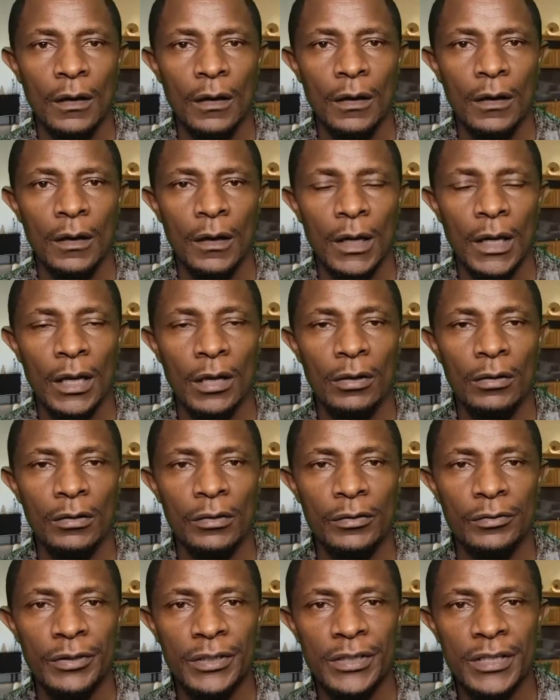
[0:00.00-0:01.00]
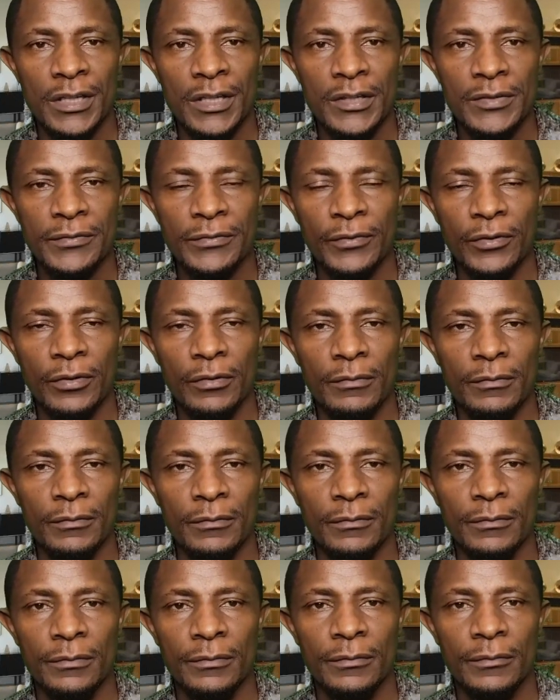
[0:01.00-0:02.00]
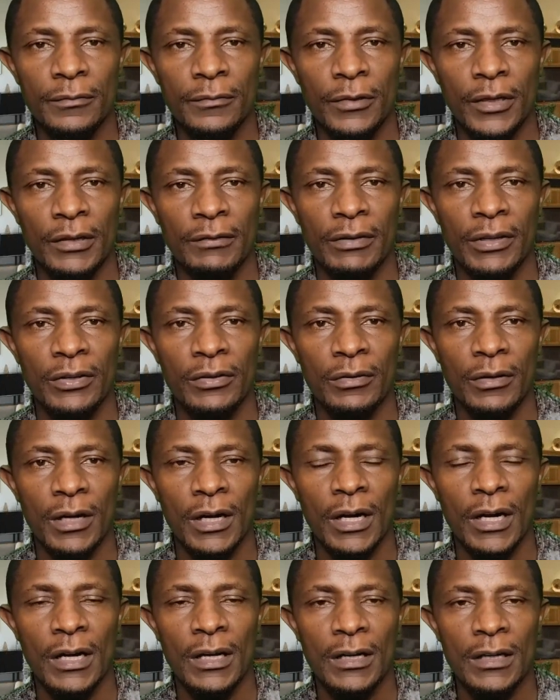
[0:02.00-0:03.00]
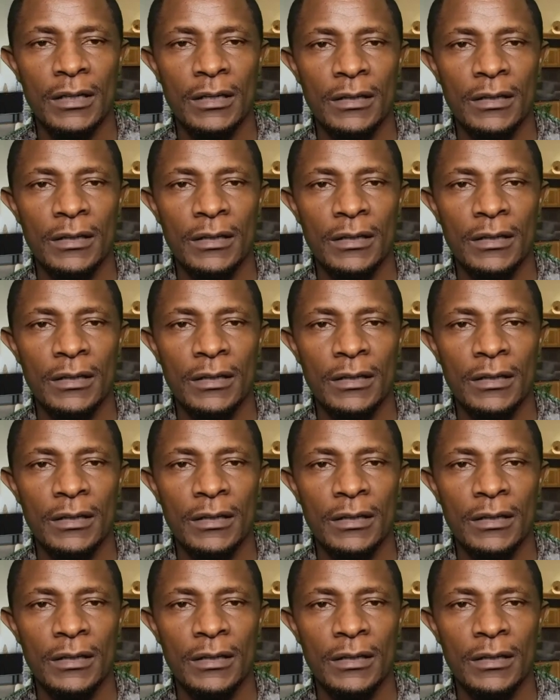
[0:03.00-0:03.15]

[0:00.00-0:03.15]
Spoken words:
Hello, greetings from wherever you are.